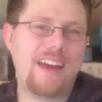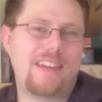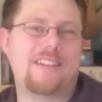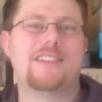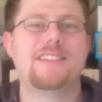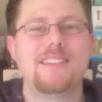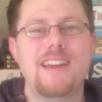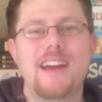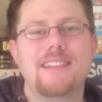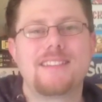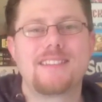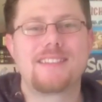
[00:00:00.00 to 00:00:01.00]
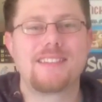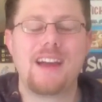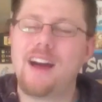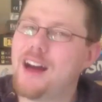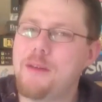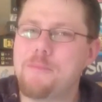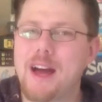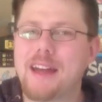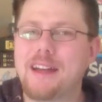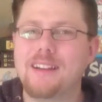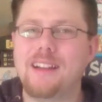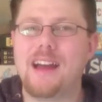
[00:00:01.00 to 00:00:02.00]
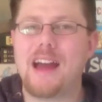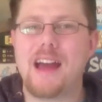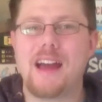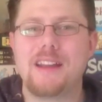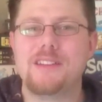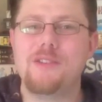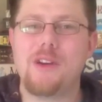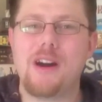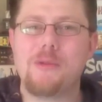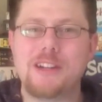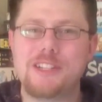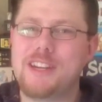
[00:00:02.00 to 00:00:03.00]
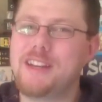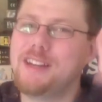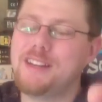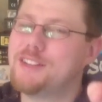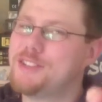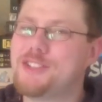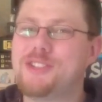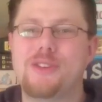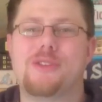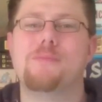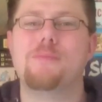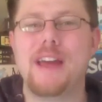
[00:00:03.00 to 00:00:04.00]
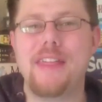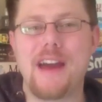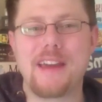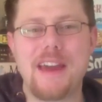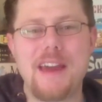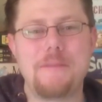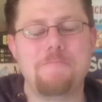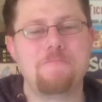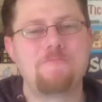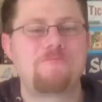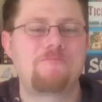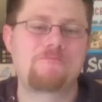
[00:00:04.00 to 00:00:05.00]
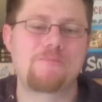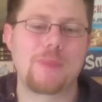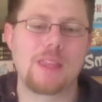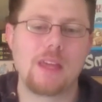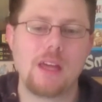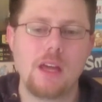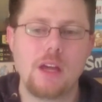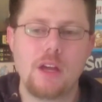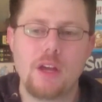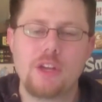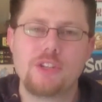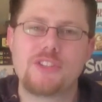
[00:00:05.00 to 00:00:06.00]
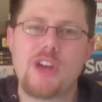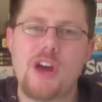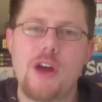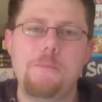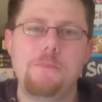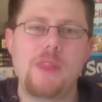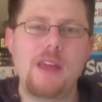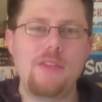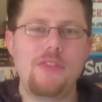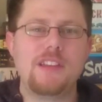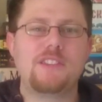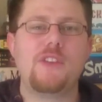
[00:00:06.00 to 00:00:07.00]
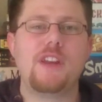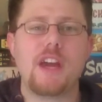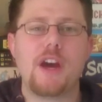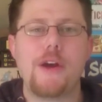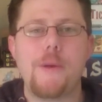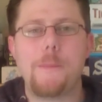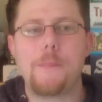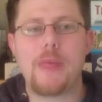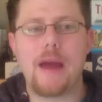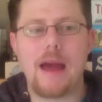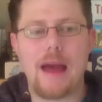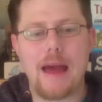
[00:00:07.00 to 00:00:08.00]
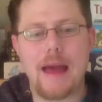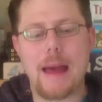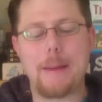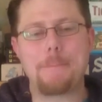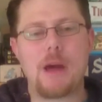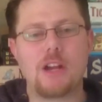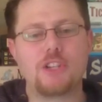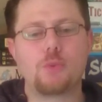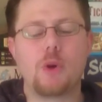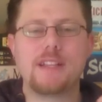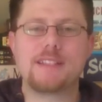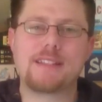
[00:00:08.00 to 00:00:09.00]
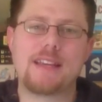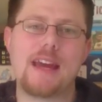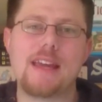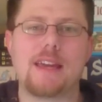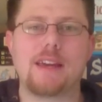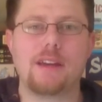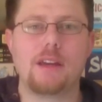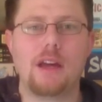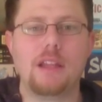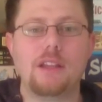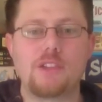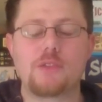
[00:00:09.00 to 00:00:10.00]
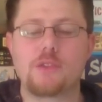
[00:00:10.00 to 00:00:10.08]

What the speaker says: Hey there, internets. I'm Michael, and you are watching Toucan Play That Game. So, in this video, I just wanted to take a